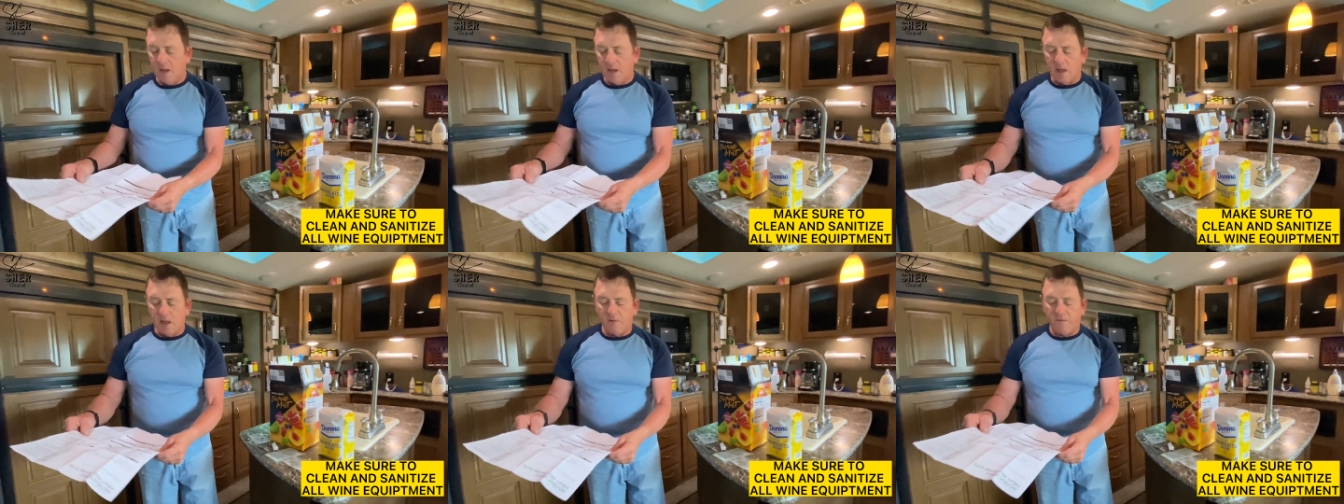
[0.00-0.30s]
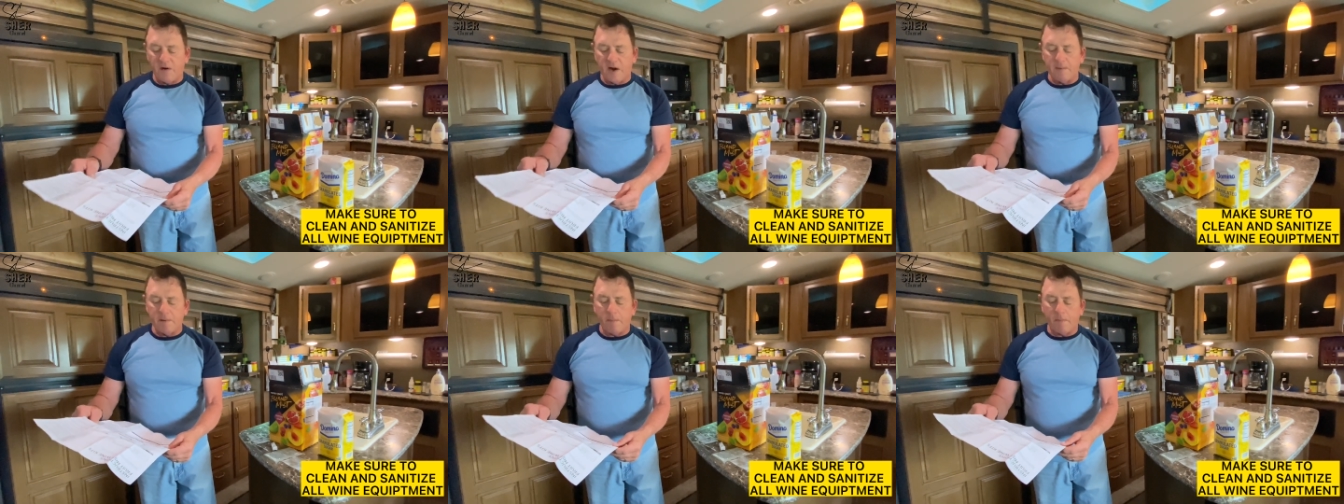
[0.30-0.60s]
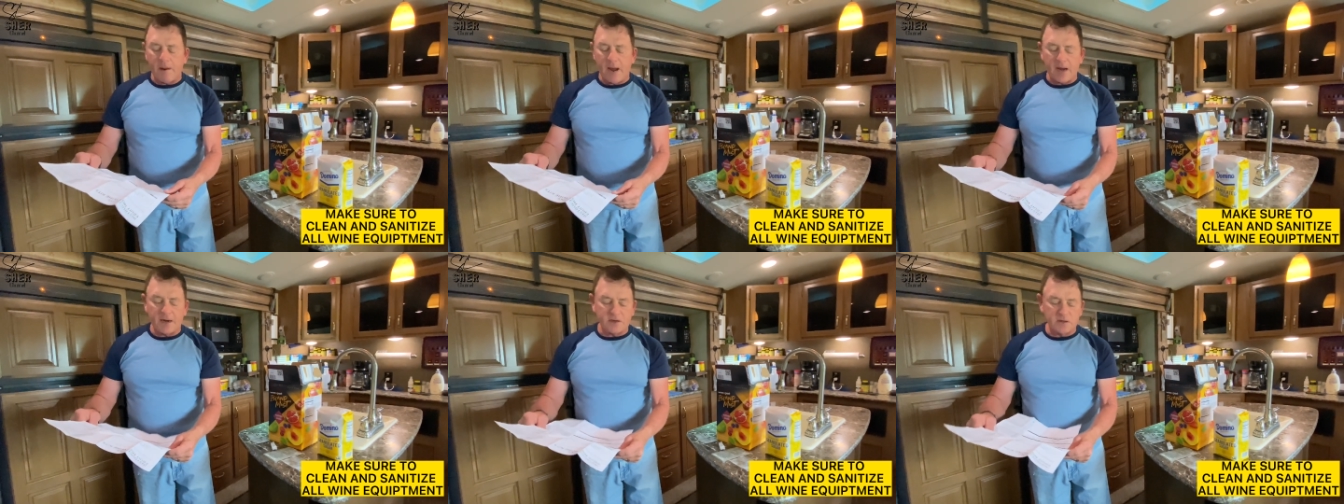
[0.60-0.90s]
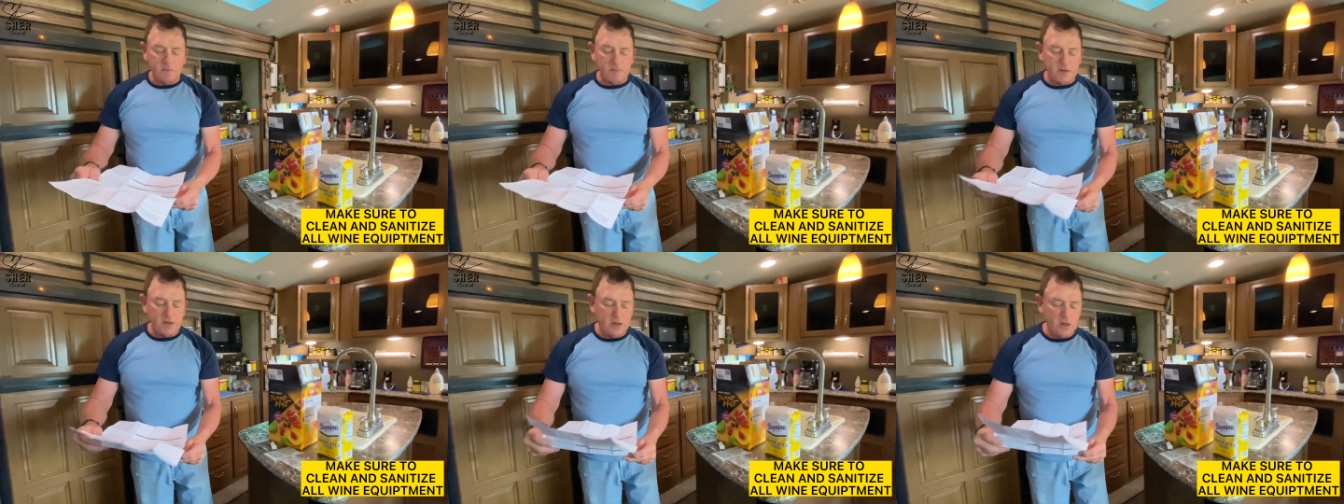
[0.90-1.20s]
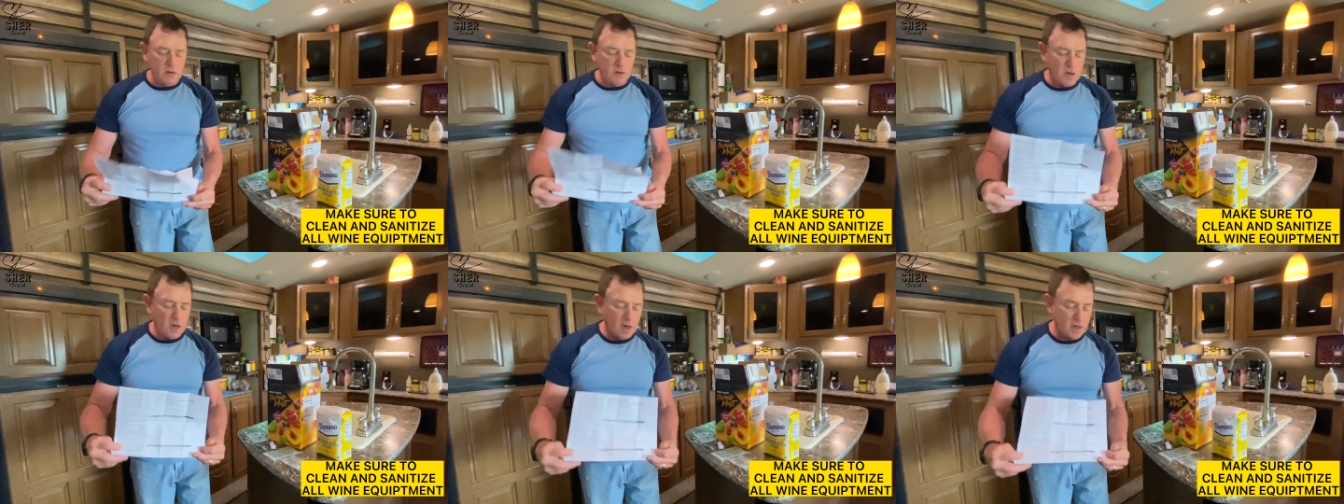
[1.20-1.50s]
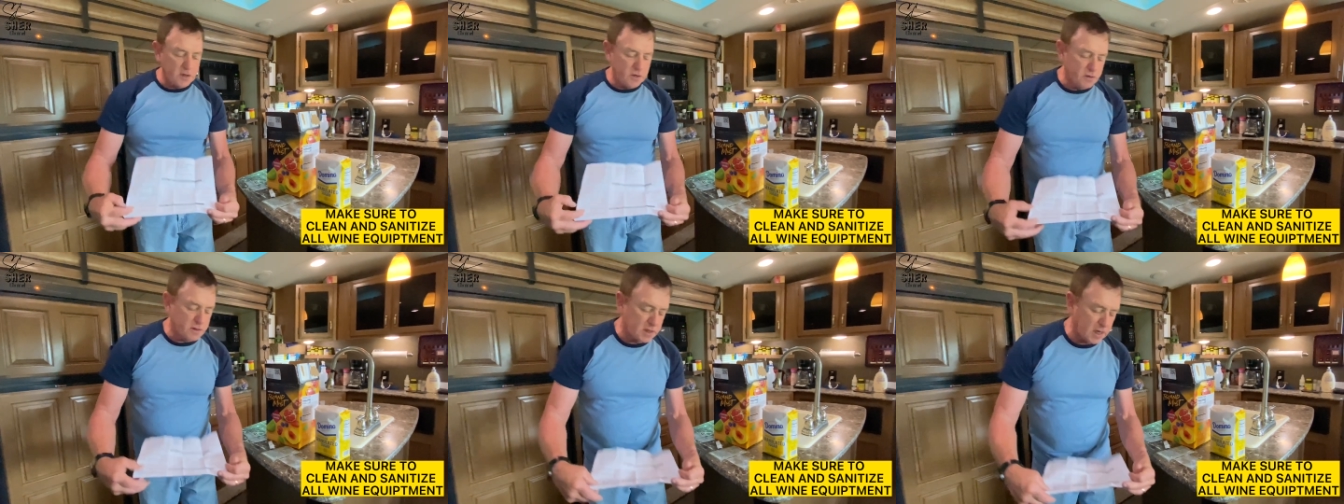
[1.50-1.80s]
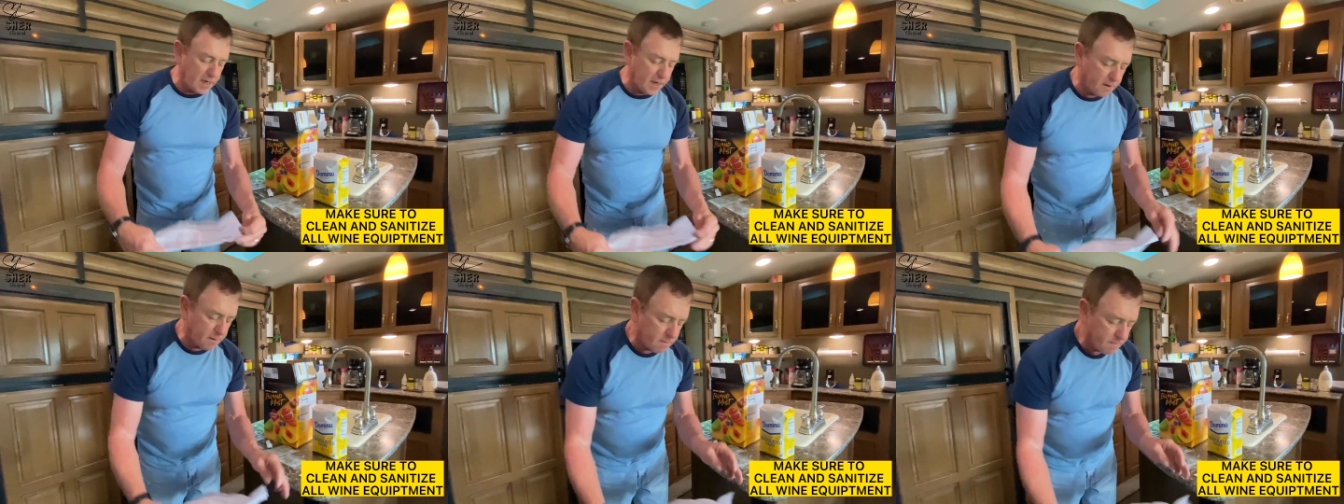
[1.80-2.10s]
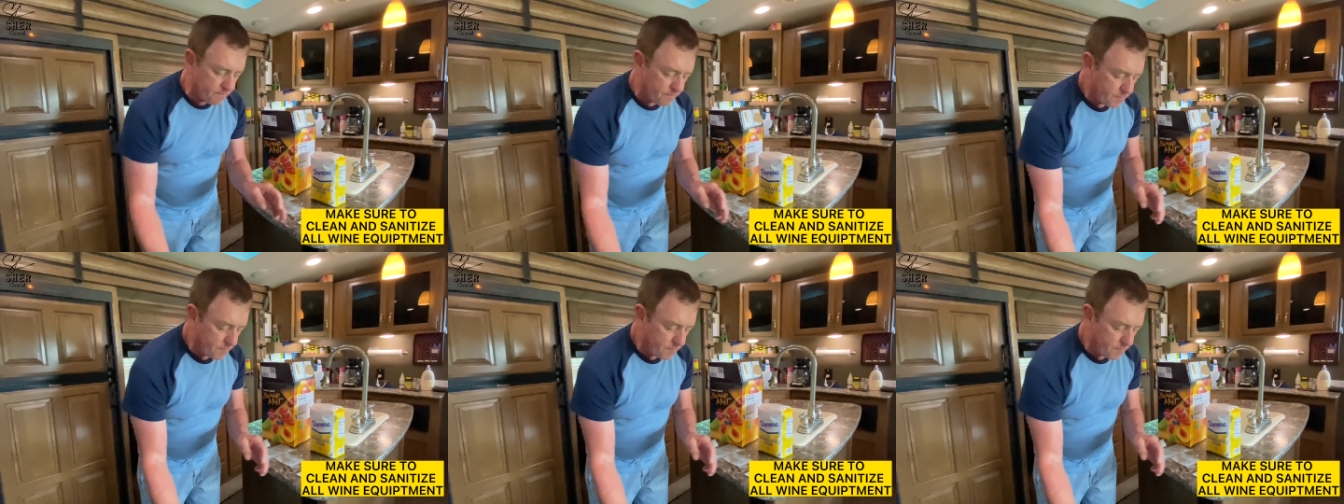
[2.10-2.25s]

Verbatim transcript: the favorite pack is going to be uh, used later.